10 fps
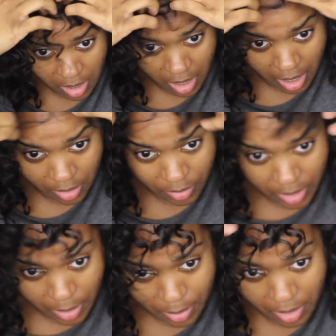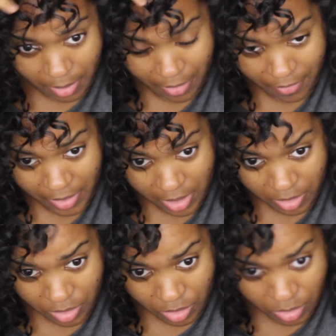not really put my
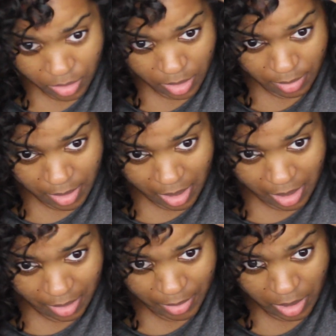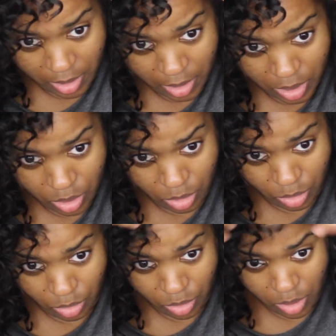fingers through it, but I am going
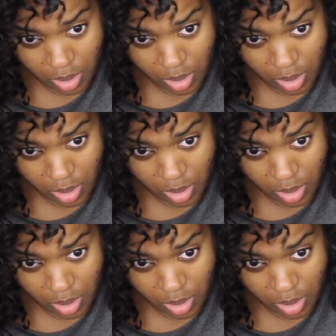to